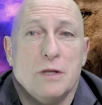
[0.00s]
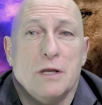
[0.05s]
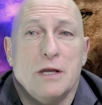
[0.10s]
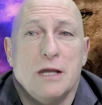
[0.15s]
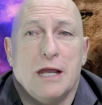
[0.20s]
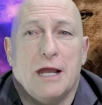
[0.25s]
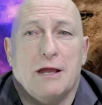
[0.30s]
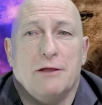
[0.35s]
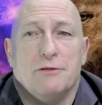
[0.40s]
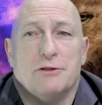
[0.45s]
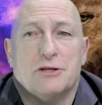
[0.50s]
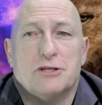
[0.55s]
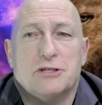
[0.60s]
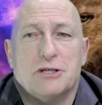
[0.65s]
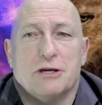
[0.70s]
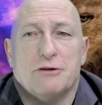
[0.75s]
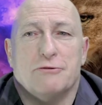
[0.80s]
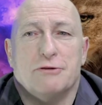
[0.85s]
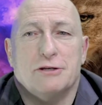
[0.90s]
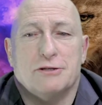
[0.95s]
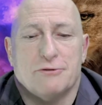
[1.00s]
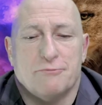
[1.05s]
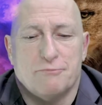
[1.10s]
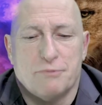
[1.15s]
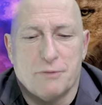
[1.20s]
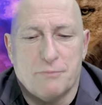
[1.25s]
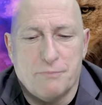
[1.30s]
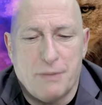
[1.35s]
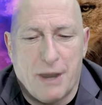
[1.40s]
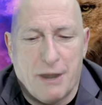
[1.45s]
in the series of
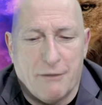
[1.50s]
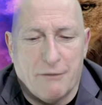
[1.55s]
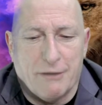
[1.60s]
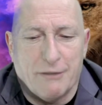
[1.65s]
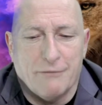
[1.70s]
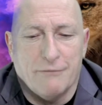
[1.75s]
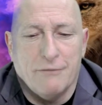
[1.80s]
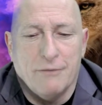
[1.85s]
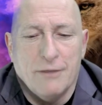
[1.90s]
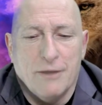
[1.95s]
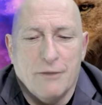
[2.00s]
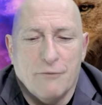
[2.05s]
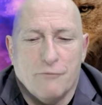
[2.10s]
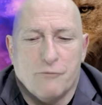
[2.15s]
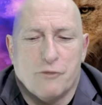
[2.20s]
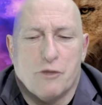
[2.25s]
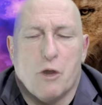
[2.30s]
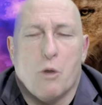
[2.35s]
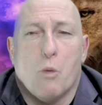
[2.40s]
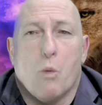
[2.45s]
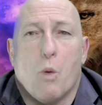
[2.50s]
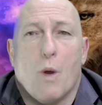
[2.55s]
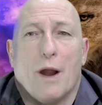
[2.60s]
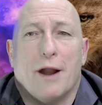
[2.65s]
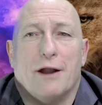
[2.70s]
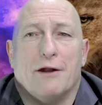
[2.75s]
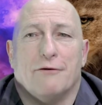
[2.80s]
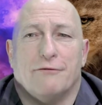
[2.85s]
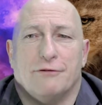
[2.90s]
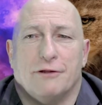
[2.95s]
preparing for a
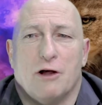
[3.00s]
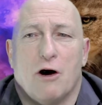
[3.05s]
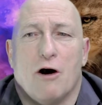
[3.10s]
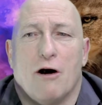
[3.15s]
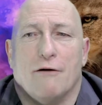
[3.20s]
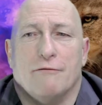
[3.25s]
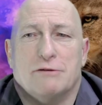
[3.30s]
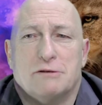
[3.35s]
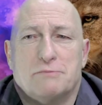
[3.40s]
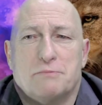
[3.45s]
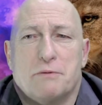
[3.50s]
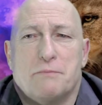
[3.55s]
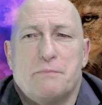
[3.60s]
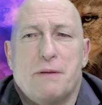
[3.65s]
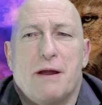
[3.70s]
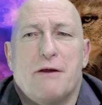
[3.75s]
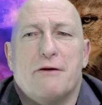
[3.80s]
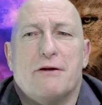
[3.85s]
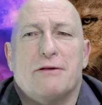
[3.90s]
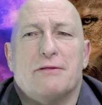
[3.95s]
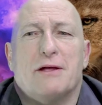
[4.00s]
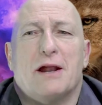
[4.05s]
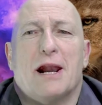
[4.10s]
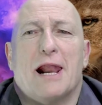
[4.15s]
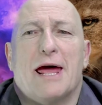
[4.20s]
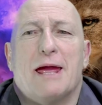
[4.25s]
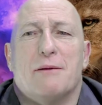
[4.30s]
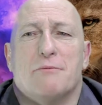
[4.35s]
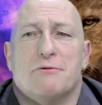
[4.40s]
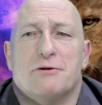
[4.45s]
wonderful harvest, preparing the
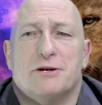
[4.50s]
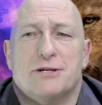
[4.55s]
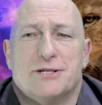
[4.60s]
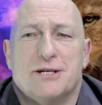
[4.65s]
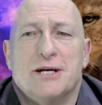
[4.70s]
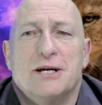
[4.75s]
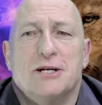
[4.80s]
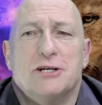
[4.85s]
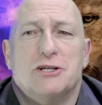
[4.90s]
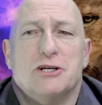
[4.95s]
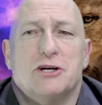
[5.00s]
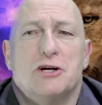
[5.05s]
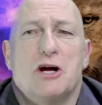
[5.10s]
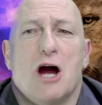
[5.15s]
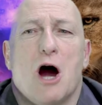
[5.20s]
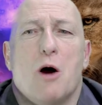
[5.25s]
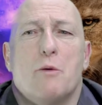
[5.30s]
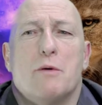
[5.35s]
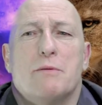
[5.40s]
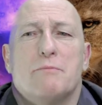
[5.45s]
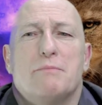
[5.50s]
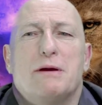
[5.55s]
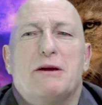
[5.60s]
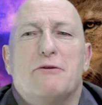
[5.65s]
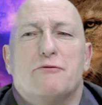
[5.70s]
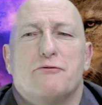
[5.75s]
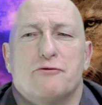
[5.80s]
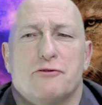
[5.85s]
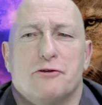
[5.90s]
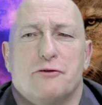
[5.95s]
laborers to go and be
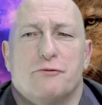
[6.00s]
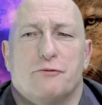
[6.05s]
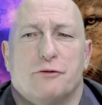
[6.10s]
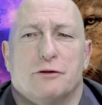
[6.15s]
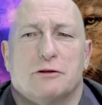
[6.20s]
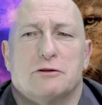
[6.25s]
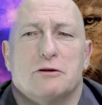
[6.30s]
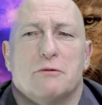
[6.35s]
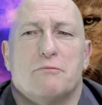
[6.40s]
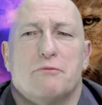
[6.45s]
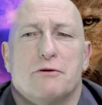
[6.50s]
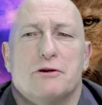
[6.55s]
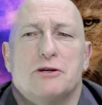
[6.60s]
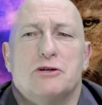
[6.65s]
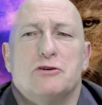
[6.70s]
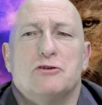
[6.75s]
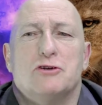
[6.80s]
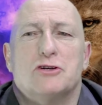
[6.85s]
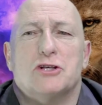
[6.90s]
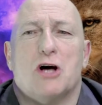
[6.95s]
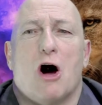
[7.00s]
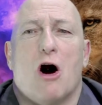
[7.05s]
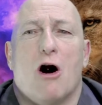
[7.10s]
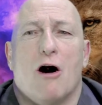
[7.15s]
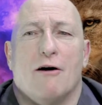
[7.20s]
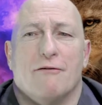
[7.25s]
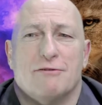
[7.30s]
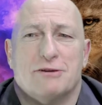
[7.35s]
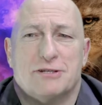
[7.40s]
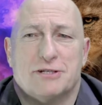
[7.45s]
fruitful to produce the
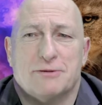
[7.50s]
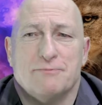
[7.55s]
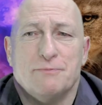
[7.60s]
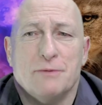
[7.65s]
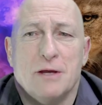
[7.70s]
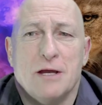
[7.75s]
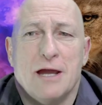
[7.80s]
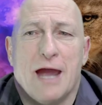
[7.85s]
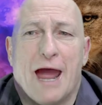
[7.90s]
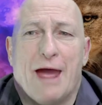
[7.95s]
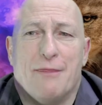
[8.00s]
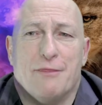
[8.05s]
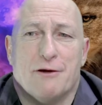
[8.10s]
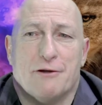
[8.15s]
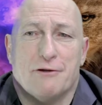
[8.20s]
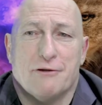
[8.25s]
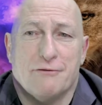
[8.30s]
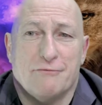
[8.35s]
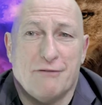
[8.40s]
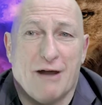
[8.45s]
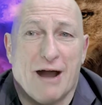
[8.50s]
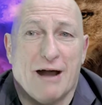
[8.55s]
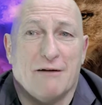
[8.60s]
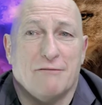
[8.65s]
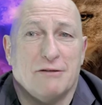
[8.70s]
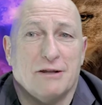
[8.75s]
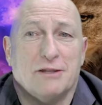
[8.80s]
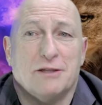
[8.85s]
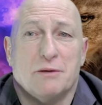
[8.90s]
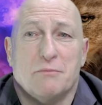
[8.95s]
harvest and the
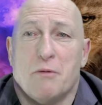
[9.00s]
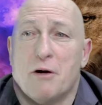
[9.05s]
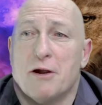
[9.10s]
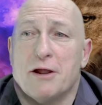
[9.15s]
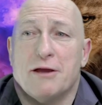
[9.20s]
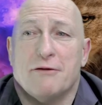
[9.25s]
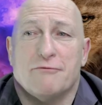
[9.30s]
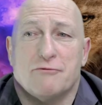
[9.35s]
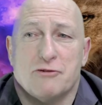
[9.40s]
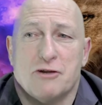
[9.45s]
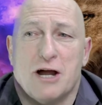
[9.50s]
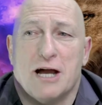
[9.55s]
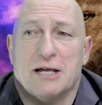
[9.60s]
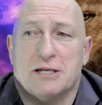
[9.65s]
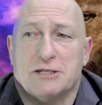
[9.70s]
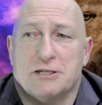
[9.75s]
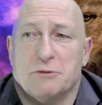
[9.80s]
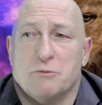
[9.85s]
revival in the body of Christ that